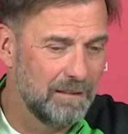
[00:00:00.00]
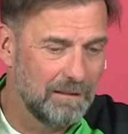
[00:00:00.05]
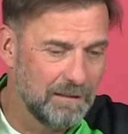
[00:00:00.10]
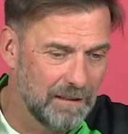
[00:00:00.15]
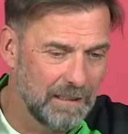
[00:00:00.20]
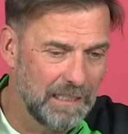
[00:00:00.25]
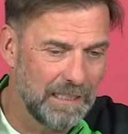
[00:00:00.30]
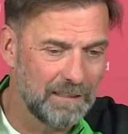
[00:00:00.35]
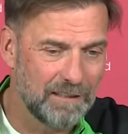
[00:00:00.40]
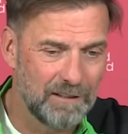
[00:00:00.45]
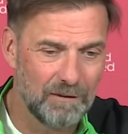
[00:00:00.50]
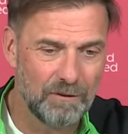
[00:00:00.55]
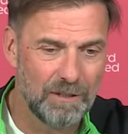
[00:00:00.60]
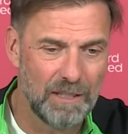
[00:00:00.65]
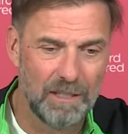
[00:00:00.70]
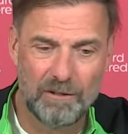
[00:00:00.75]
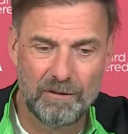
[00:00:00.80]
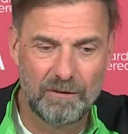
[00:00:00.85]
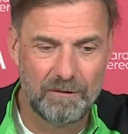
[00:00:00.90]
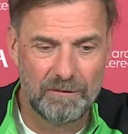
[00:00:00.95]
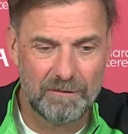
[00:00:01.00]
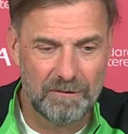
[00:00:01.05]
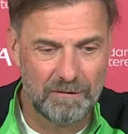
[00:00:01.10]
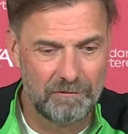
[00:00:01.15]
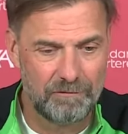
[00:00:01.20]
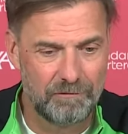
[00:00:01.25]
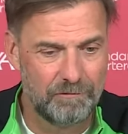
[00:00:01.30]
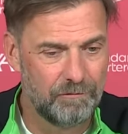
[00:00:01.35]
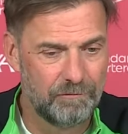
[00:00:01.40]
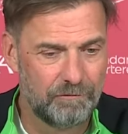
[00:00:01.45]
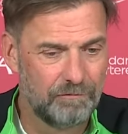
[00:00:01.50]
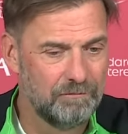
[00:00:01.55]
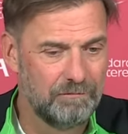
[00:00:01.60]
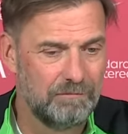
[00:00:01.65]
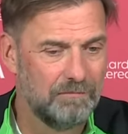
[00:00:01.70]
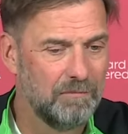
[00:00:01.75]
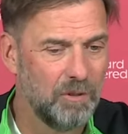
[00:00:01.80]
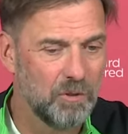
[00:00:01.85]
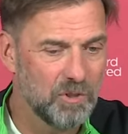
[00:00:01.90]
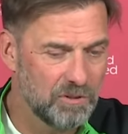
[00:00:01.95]
Like you know,
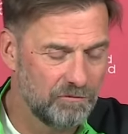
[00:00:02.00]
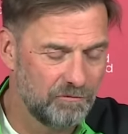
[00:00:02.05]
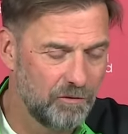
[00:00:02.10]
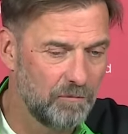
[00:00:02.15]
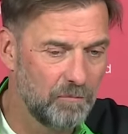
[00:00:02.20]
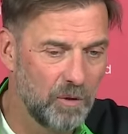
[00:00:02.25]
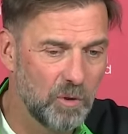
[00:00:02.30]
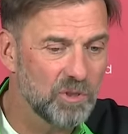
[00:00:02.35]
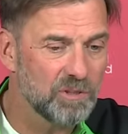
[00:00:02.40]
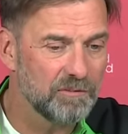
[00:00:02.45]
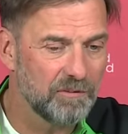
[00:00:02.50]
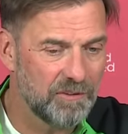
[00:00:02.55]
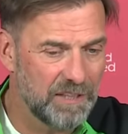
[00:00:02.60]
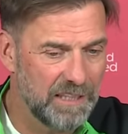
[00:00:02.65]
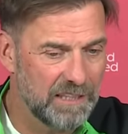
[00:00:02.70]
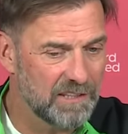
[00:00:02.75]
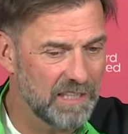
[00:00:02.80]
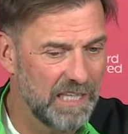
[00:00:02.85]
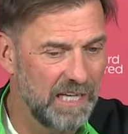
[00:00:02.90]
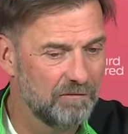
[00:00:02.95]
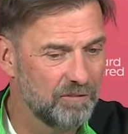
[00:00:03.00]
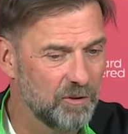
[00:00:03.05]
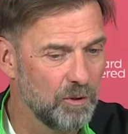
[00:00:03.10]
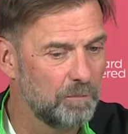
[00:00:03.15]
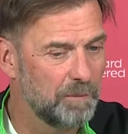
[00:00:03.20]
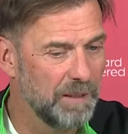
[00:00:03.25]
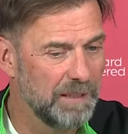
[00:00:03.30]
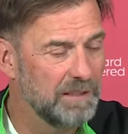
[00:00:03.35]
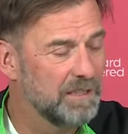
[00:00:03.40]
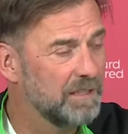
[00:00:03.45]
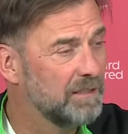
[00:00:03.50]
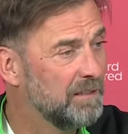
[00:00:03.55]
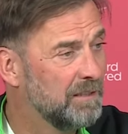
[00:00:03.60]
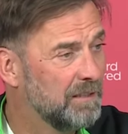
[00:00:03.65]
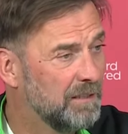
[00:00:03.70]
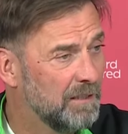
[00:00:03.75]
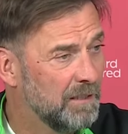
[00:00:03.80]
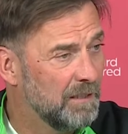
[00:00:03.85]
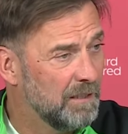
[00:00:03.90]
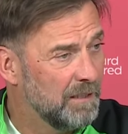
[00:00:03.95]
most of the things I have an opinion,
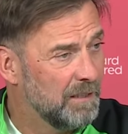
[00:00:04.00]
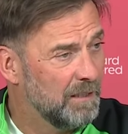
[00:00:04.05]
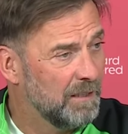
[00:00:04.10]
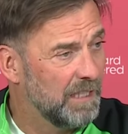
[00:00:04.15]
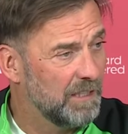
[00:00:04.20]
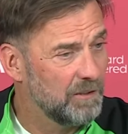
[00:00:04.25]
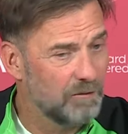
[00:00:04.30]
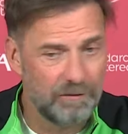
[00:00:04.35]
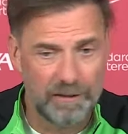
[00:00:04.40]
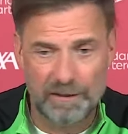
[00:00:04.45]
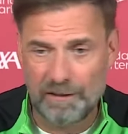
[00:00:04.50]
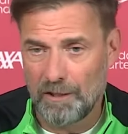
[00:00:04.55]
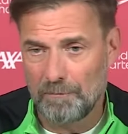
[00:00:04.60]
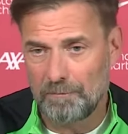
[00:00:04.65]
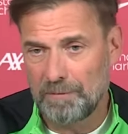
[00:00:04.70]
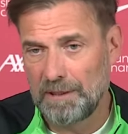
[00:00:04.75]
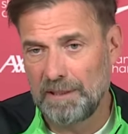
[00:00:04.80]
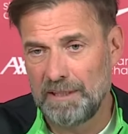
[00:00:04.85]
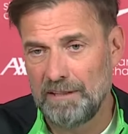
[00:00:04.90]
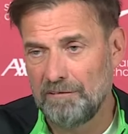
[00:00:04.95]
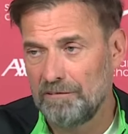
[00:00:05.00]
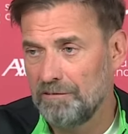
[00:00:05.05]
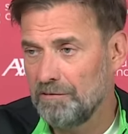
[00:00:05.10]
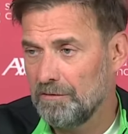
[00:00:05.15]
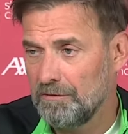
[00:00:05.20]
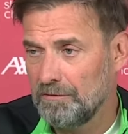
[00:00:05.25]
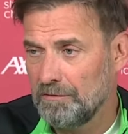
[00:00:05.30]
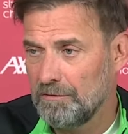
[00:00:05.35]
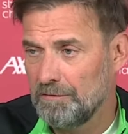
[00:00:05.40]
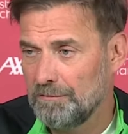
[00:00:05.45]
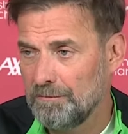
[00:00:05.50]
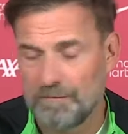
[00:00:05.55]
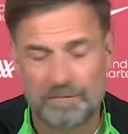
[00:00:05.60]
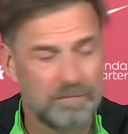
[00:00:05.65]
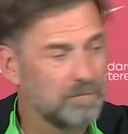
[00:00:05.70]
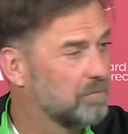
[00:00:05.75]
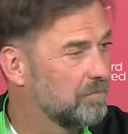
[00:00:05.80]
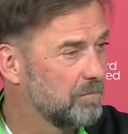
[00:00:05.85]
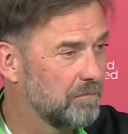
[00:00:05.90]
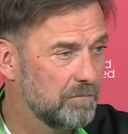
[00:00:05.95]
and you will not believe
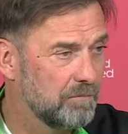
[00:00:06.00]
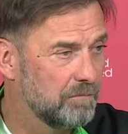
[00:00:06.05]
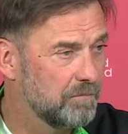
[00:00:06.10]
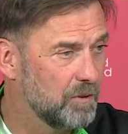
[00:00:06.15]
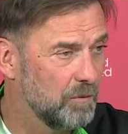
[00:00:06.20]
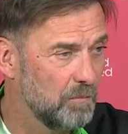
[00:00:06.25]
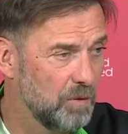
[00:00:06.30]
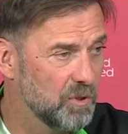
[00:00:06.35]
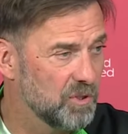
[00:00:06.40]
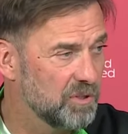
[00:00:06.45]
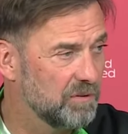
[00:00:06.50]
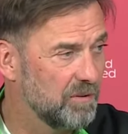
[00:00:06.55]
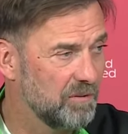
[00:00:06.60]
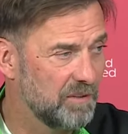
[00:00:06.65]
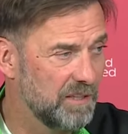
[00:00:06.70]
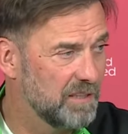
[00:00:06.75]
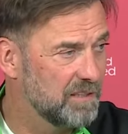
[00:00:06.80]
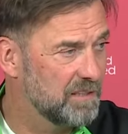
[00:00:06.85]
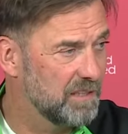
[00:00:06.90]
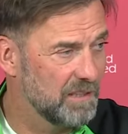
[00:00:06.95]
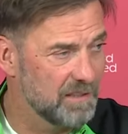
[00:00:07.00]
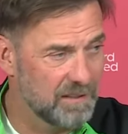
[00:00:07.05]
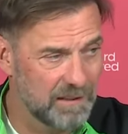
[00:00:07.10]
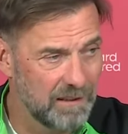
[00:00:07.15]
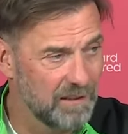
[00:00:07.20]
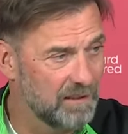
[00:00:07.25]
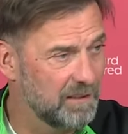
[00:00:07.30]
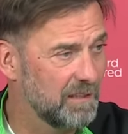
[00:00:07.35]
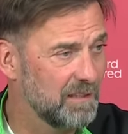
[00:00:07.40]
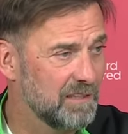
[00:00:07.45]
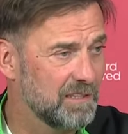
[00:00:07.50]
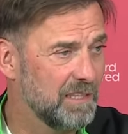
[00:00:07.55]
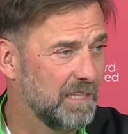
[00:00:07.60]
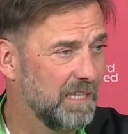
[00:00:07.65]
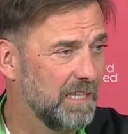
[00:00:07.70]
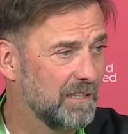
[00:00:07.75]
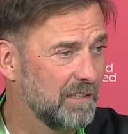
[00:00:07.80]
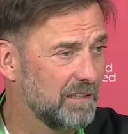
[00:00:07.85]
to most of the things, I still didn't say